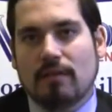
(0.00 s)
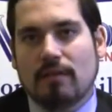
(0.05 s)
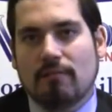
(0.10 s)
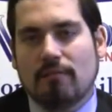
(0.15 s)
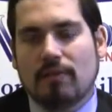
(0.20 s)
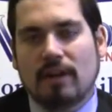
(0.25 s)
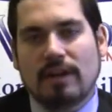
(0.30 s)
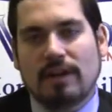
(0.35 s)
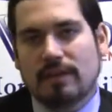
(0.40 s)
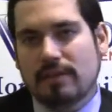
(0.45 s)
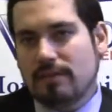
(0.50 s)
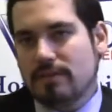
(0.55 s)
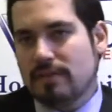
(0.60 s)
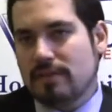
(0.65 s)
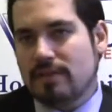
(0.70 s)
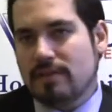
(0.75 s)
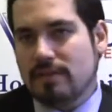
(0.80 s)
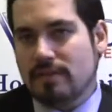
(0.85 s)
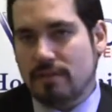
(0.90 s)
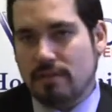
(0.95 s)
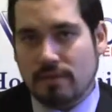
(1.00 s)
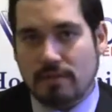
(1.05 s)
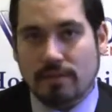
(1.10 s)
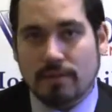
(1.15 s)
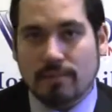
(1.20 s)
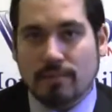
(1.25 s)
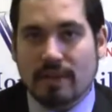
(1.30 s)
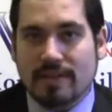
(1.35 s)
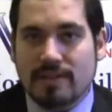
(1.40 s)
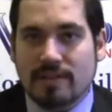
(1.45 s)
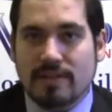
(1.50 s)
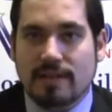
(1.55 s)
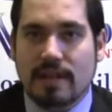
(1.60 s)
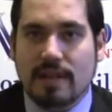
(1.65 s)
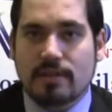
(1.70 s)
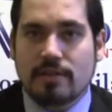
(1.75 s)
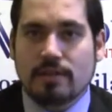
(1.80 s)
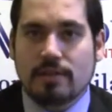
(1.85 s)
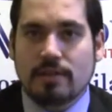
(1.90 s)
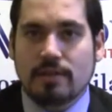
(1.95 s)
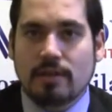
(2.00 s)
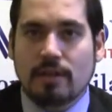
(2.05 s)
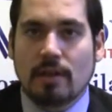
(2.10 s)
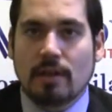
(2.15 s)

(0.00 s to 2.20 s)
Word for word: where you just do the presentation,